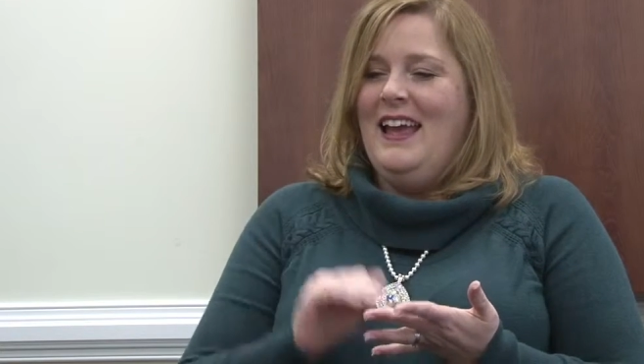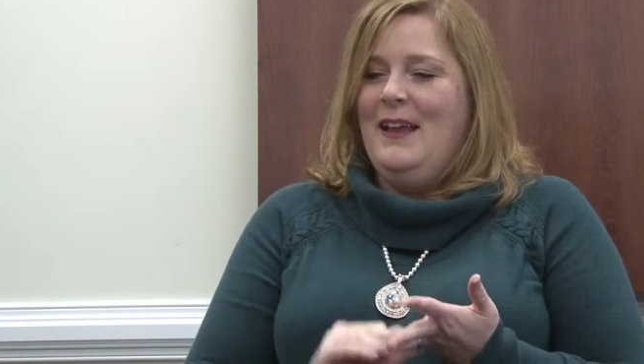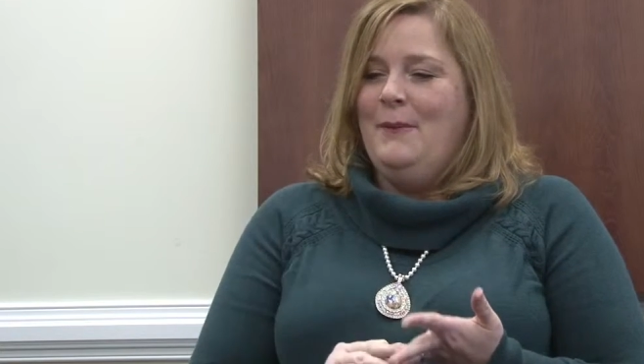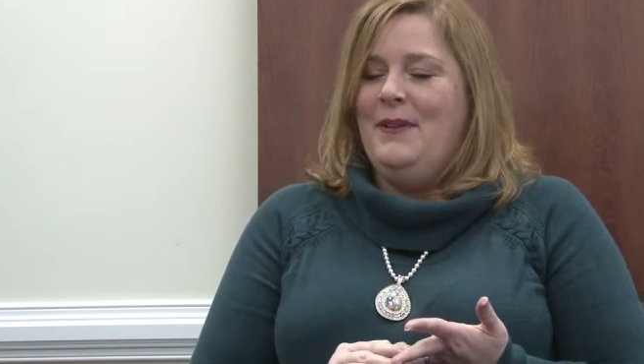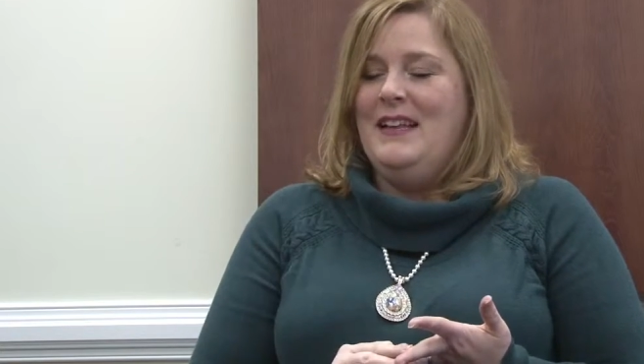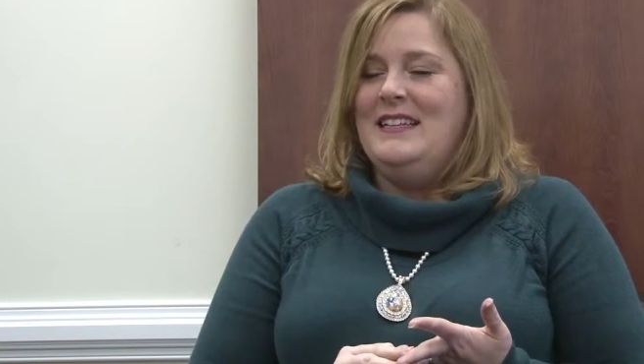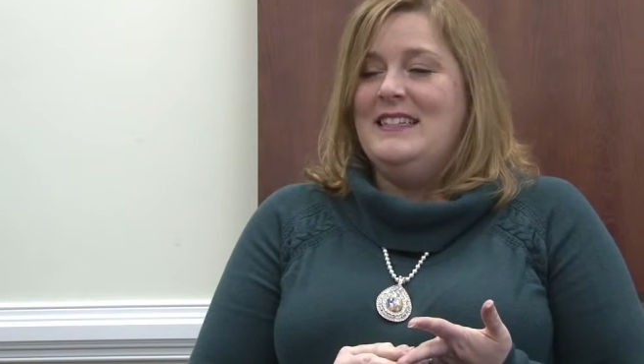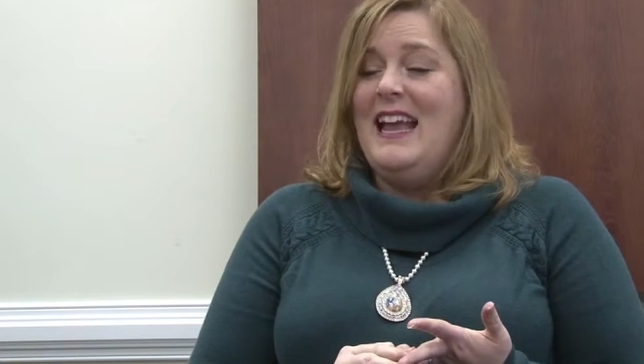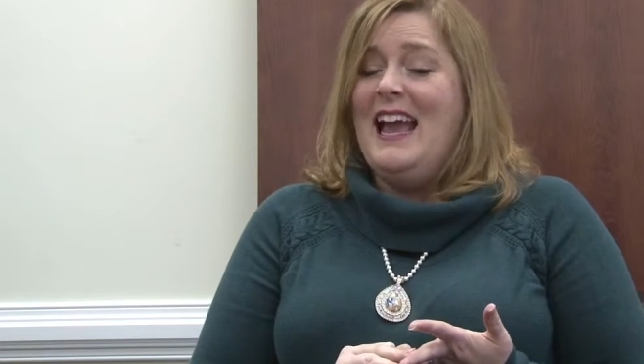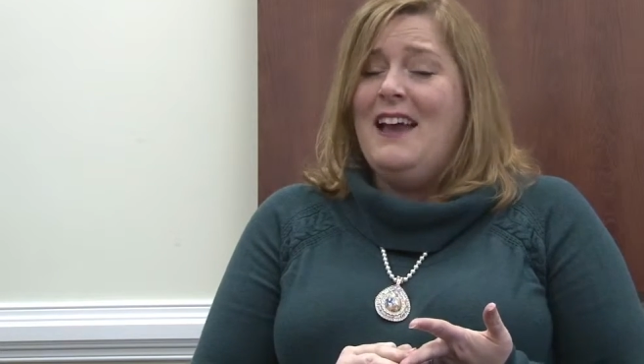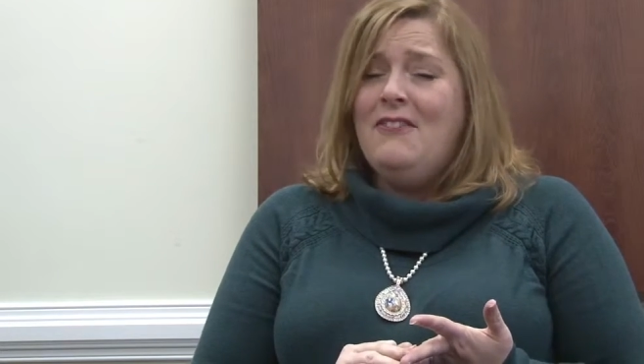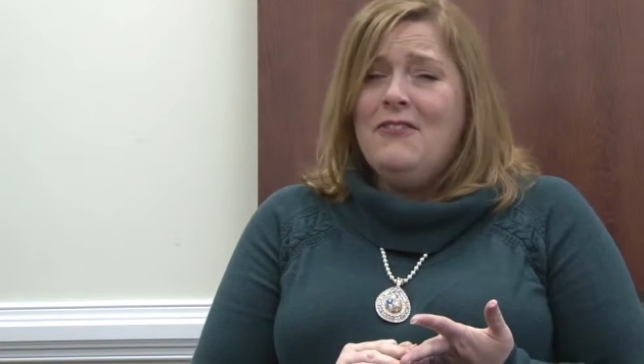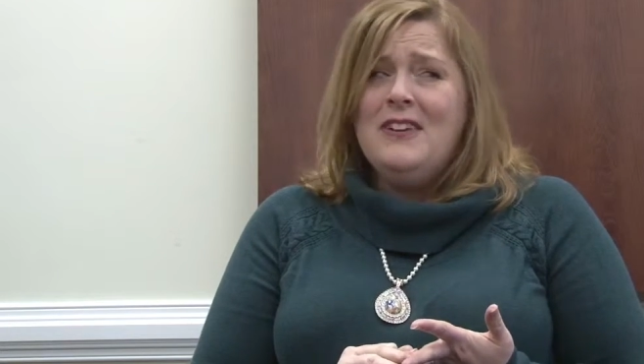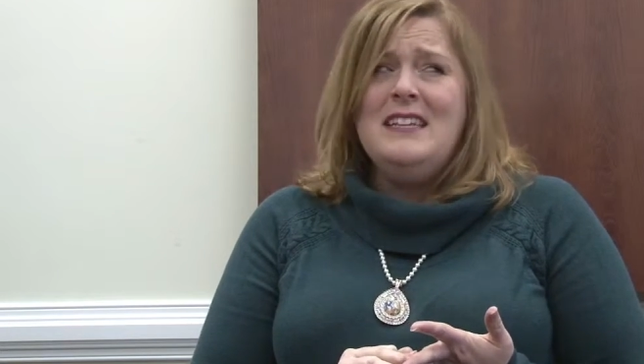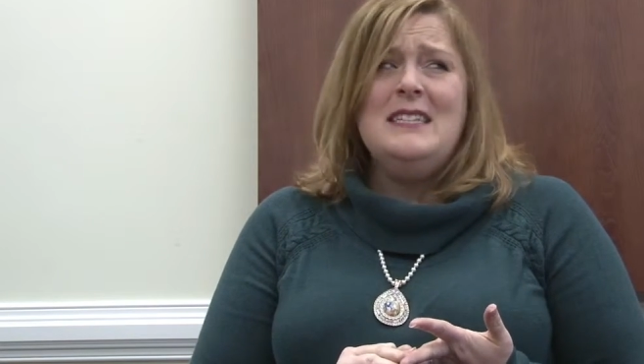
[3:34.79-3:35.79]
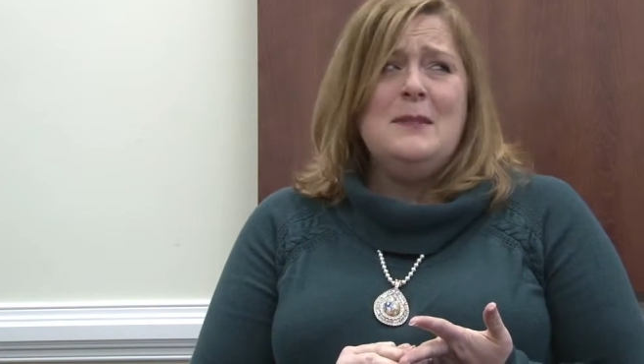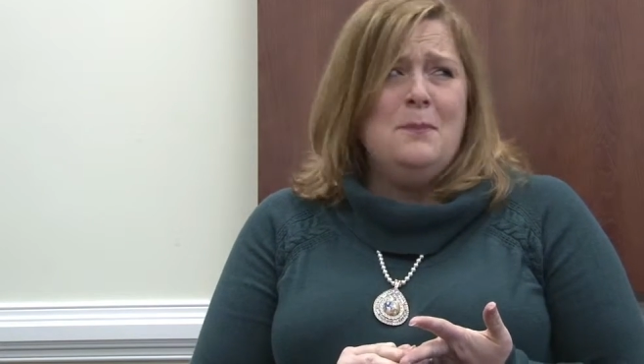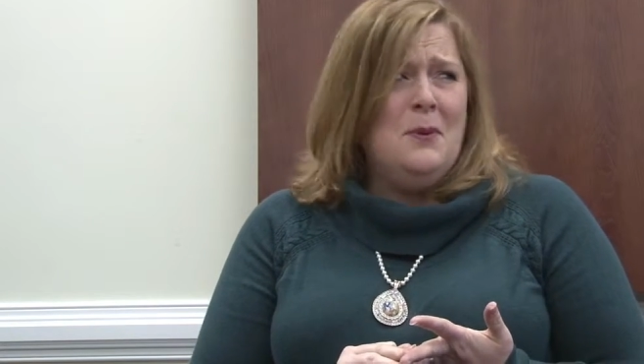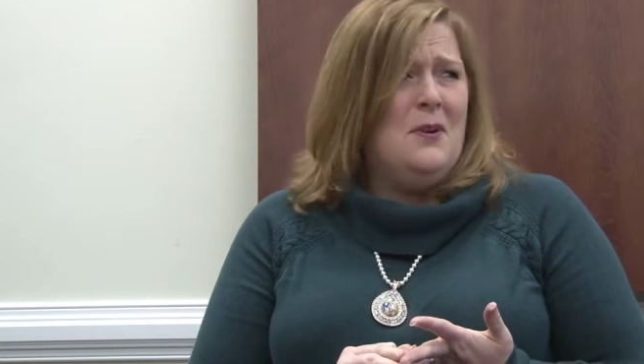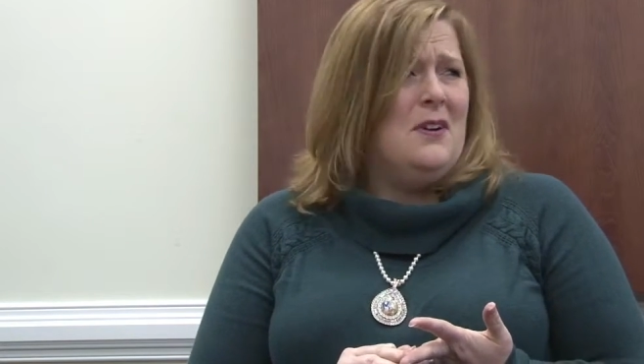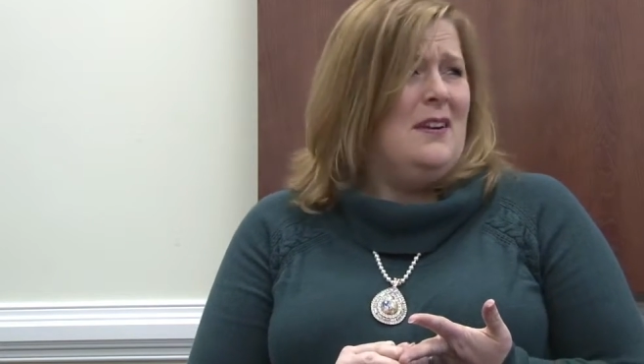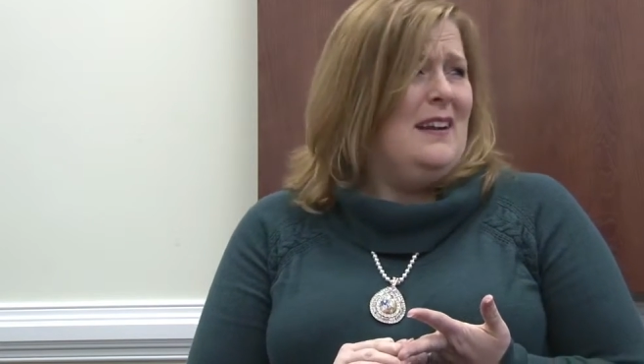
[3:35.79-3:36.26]
plays every
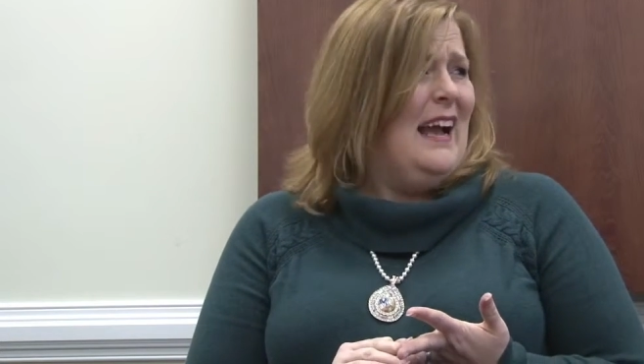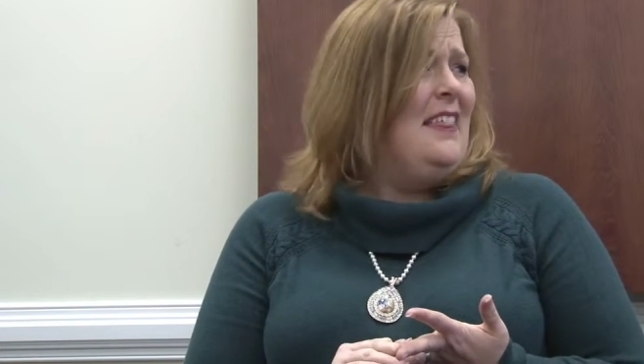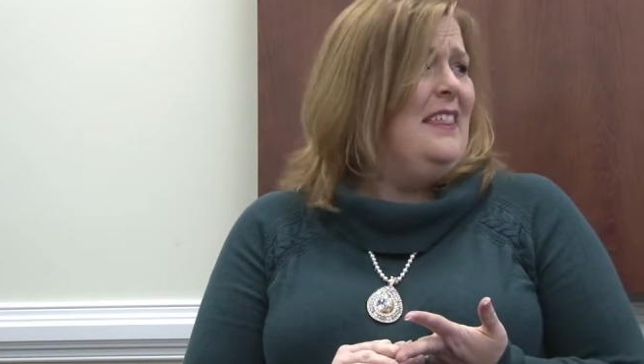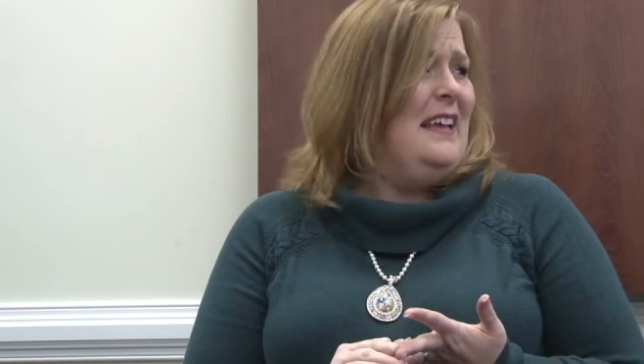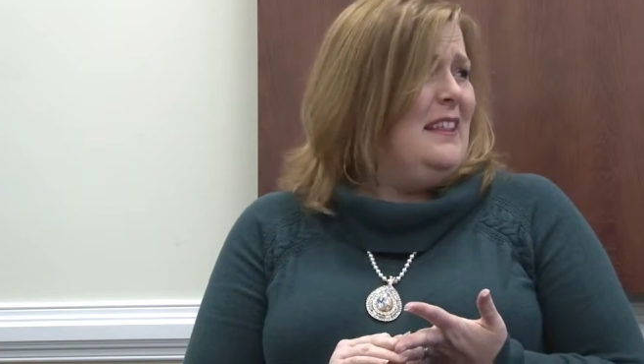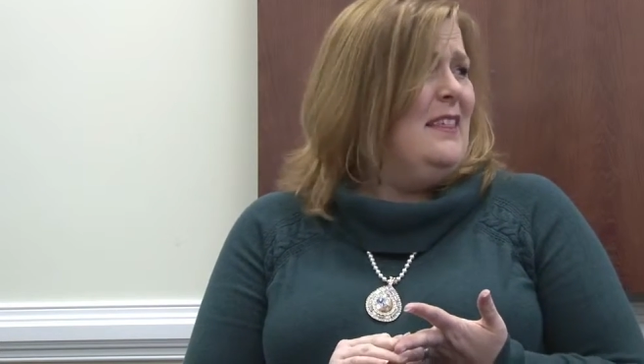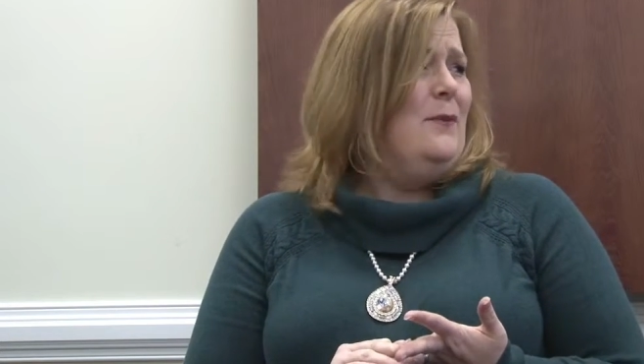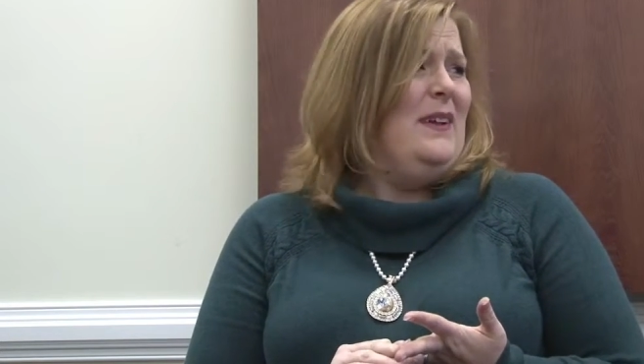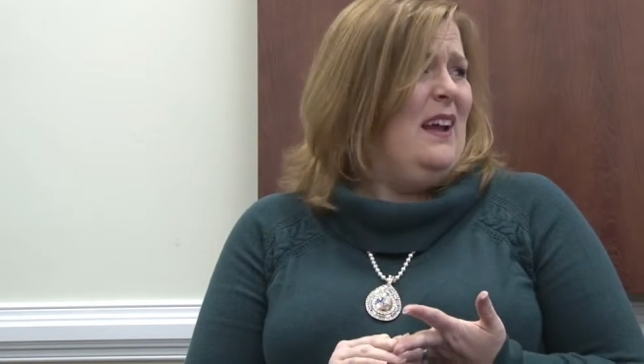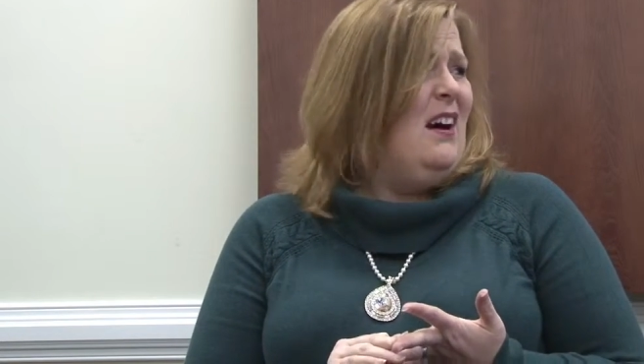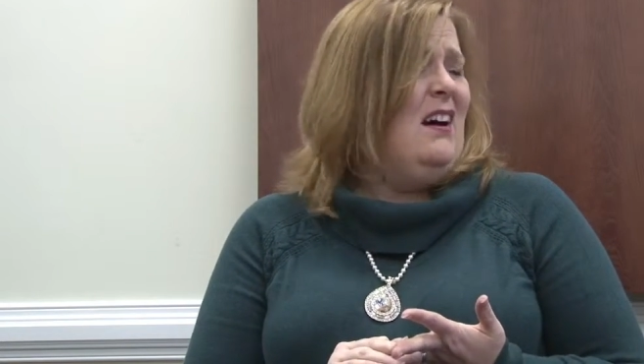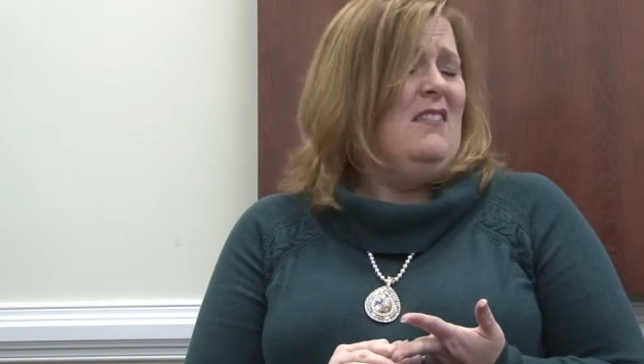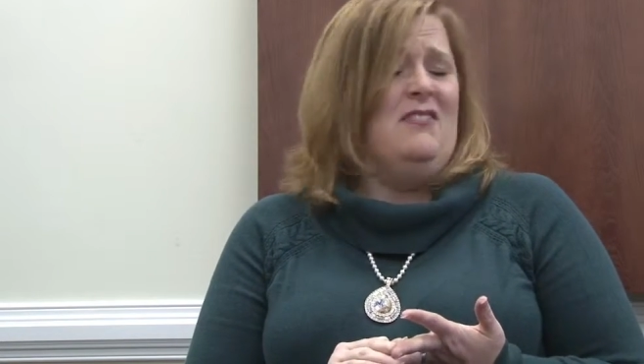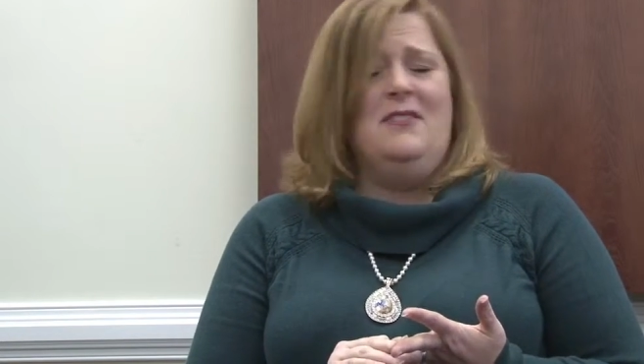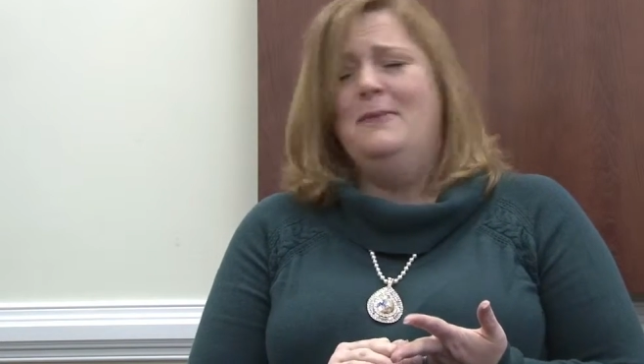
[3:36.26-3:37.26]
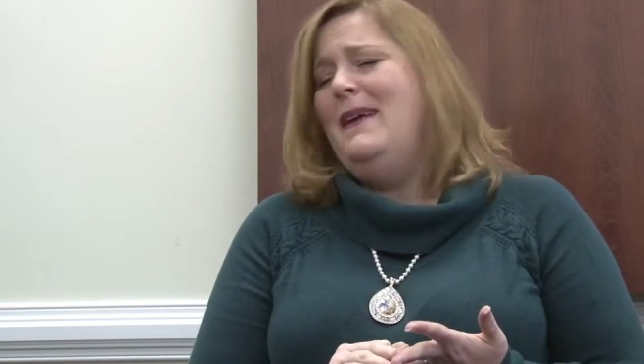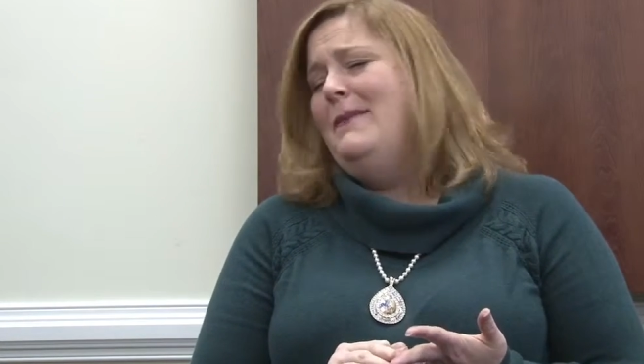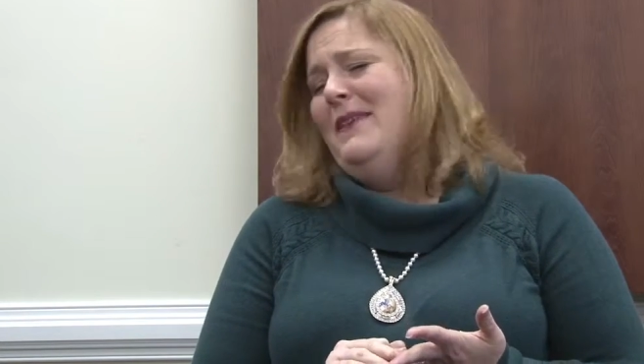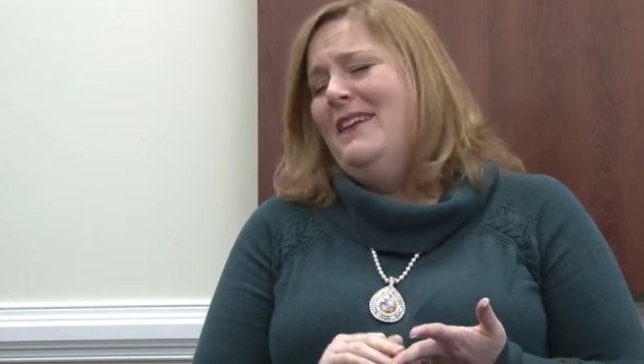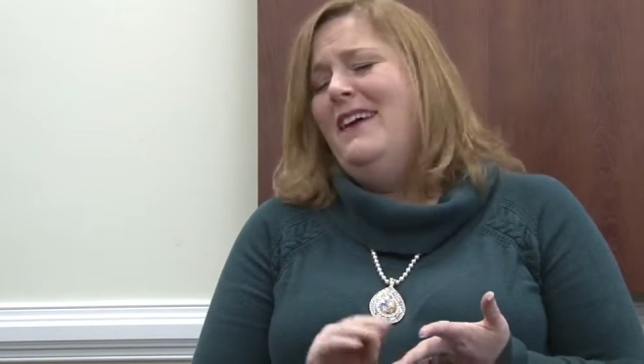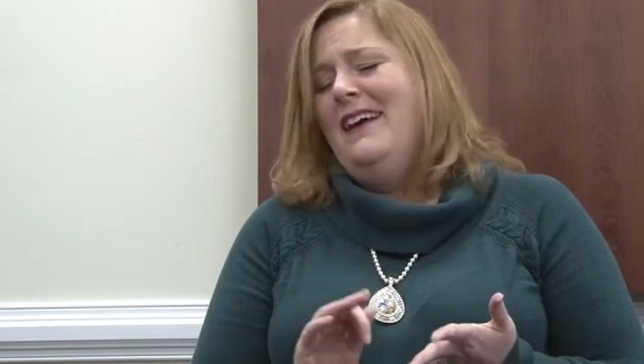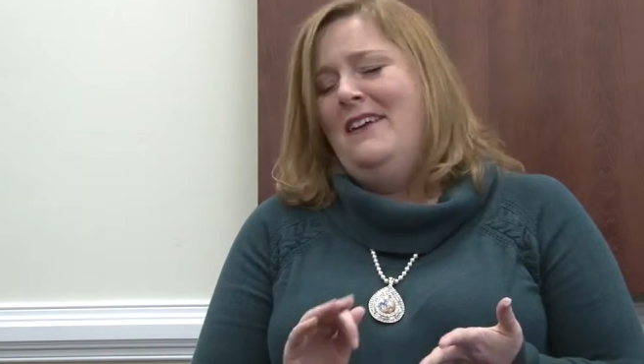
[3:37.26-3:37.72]
sport I think that we offer,
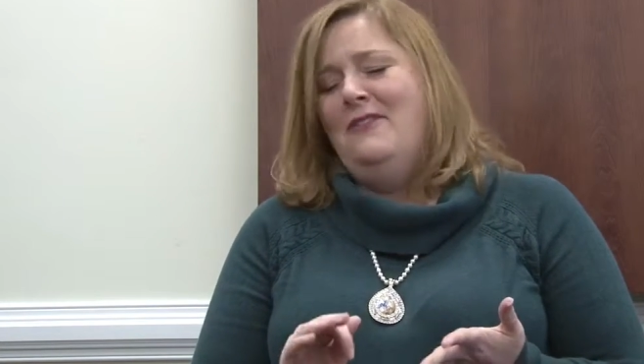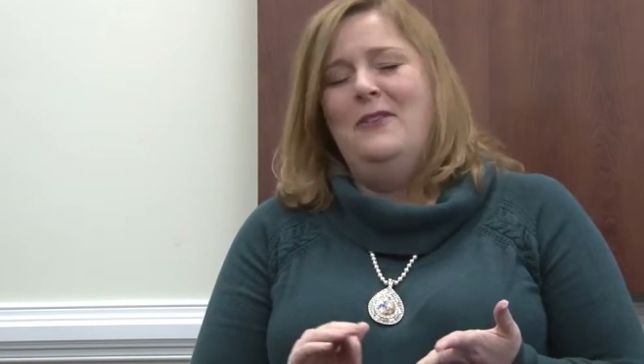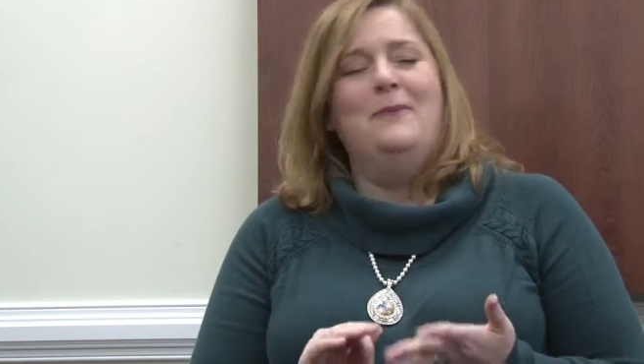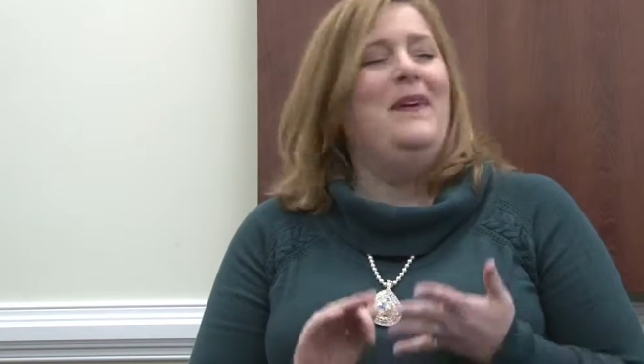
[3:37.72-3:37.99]
maybe not every,